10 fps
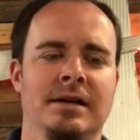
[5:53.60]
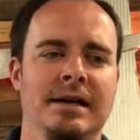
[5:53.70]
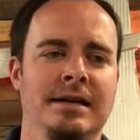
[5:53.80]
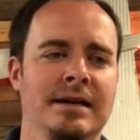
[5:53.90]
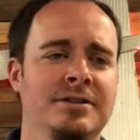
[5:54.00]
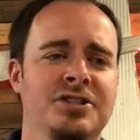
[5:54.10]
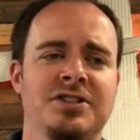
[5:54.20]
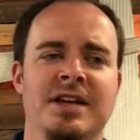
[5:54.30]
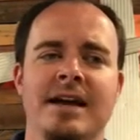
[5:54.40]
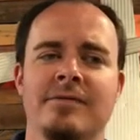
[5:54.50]
and just
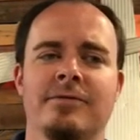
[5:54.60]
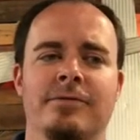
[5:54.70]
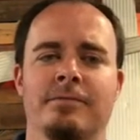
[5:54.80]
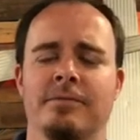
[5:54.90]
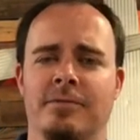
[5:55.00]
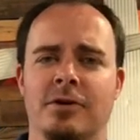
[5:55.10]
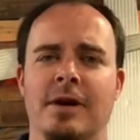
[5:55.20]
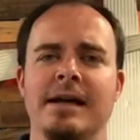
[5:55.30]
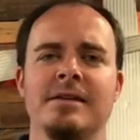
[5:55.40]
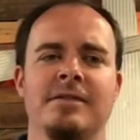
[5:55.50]
taken for
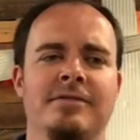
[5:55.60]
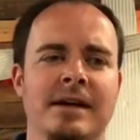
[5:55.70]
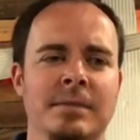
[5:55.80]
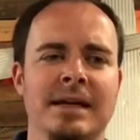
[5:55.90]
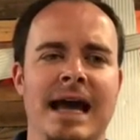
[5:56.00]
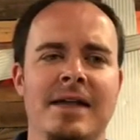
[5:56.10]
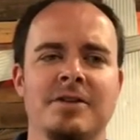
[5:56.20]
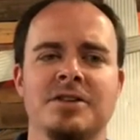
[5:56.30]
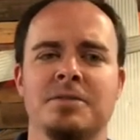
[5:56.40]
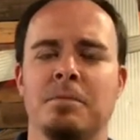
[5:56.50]
granted the family
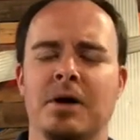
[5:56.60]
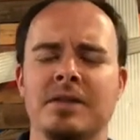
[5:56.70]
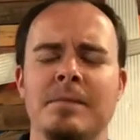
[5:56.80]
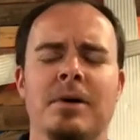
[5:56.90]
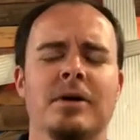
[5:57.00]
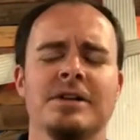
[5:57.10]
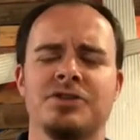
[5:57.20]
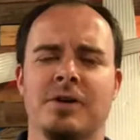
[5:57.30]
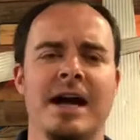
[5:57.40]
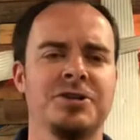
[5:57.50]
gatherings, birthday parties,
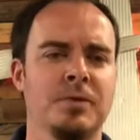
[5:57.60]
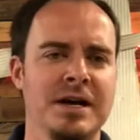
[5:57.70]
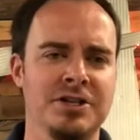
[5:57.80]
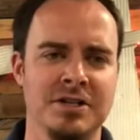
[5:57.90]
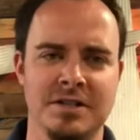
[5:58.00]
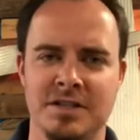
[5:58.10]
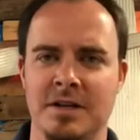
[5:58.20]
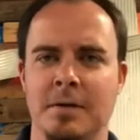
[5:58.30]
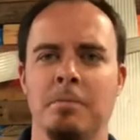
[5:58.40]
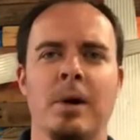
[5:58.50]
graduations,
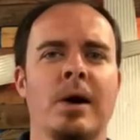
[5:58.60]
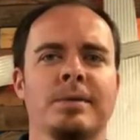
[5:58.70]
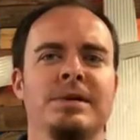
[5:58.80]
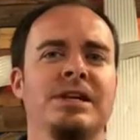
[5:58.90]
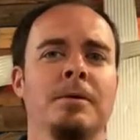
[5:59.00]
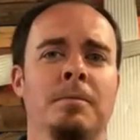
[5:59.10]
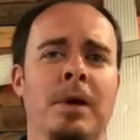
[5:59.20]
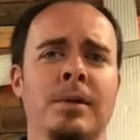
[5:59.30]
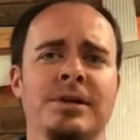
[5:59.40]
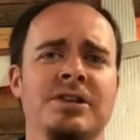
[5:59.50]

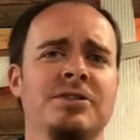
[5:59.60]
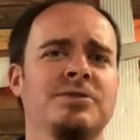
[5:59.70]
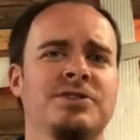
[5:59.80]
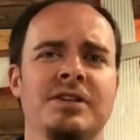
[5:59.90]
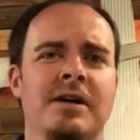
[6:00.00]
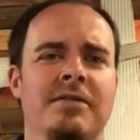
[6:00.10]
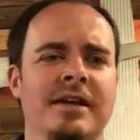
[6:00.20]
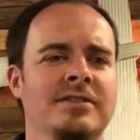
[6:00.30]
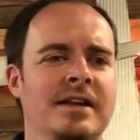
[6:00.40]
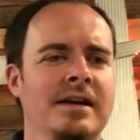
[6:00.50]
barbecues,
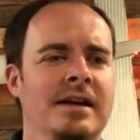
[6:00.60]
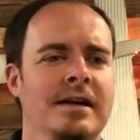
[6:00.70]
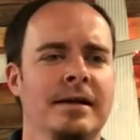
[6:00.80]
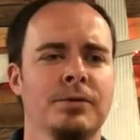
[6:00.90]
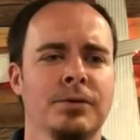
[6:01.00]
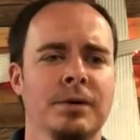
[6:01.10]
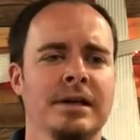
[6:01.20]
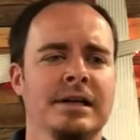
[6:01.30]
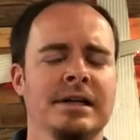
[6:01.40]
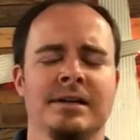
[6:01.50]
things that we
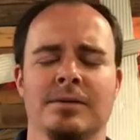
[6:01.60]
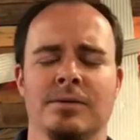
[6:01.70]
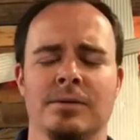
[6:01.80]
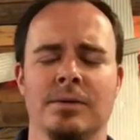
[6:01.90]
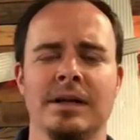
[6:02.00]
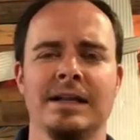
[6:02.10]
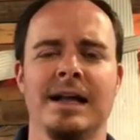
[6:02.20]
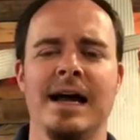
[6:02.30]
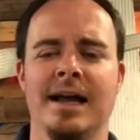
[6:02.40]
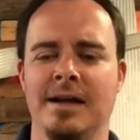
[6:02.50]
really, really
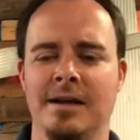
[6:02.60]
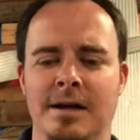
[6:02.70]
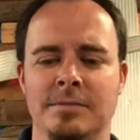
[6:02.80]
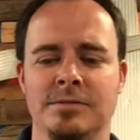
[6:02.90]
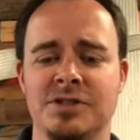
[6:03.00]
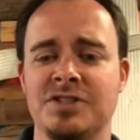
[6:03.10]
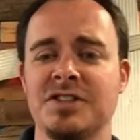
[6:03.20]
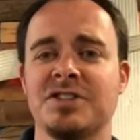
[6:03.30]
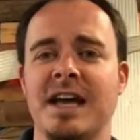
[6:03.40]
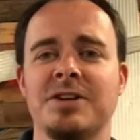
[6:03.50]
like. Just the
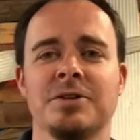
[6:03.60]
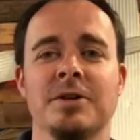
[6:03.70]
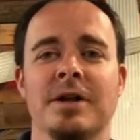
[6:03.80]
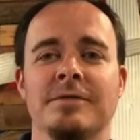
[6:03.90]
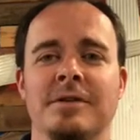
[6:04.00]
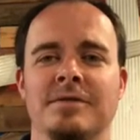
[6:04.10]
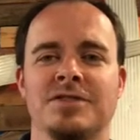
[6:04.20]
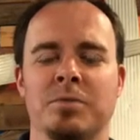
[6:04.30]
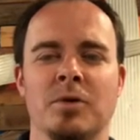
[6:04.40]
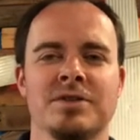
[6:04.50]
schedule of
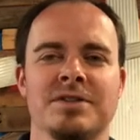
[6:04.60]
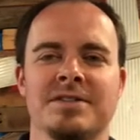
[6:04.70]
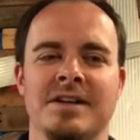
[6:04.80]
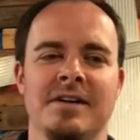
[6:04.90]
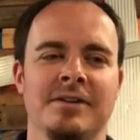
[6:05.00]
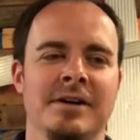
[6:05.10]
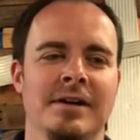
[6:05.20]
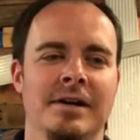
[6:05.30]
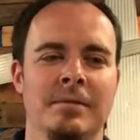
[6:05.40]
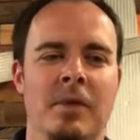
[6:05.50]
sports and stuff.
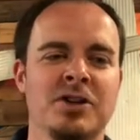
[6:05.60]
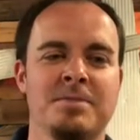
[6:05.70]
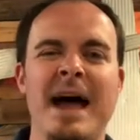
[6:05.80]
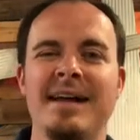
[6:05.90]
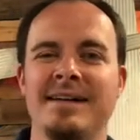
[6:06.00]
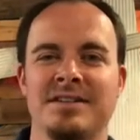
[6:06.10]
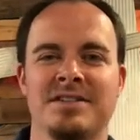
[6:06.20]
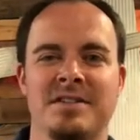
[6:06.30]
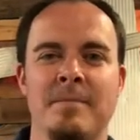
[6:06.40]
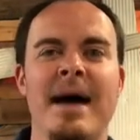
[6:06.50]
March Madness,
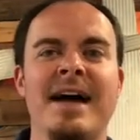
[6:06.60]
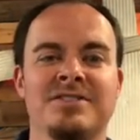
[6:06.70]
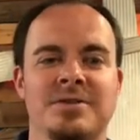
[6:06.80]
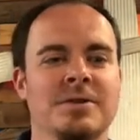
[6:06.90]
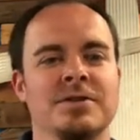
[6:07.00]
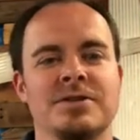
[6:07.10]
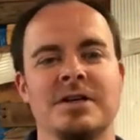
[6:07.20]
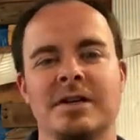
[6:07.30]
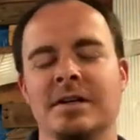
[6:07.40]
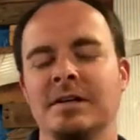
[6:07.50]
the Masters,
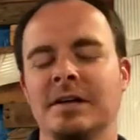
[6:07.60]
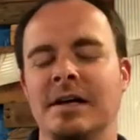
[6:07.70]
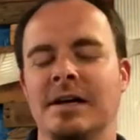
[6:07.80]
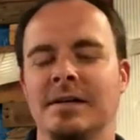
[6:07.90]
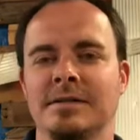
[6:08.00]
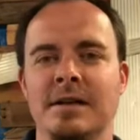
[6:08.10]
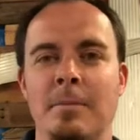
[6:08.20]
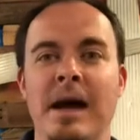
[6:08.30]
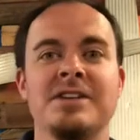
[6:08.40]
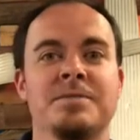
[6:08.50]

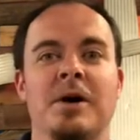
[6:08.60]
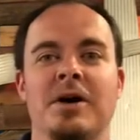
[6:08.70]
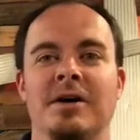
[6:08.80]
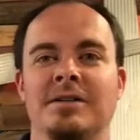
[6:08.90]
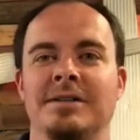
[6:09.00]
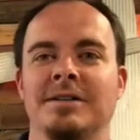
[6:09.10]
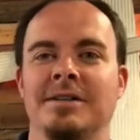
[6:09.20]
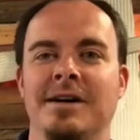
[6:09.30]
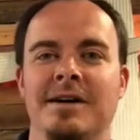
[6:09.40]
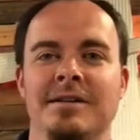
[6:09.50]
baseball.
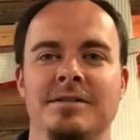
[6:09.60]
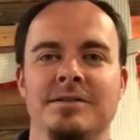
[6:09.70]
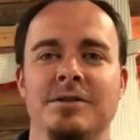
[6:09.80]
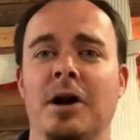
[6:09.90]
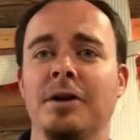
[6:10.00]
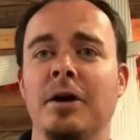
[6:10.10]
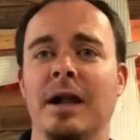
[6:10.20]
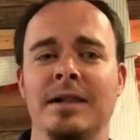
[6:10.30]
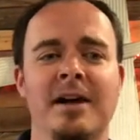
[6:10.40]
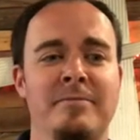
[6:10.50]
Y'all know I
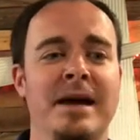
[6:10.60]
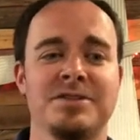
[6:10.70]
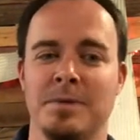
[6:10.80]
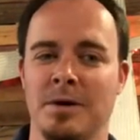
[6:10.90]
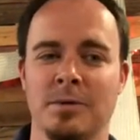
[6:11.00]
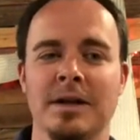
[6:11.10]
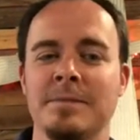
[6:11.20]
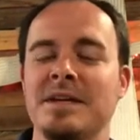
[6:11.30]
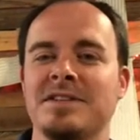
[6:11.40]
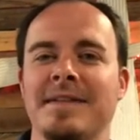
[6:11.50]
love baseball. Really
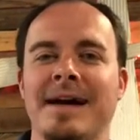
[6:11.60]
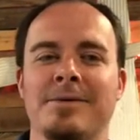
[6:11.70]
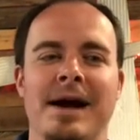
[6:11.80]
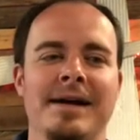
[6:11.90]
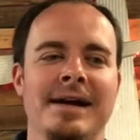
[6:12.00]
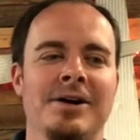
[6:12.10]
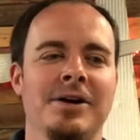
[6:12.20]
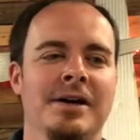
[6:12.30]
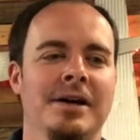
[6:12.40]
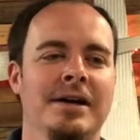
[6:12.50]
missing that right now.
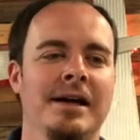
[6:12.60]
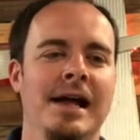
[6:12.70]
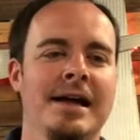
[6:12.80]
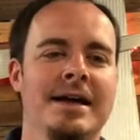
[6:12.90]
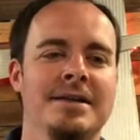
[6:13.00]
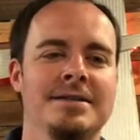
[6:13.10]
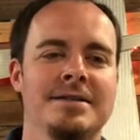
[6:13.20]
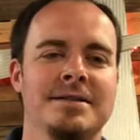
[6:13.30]
And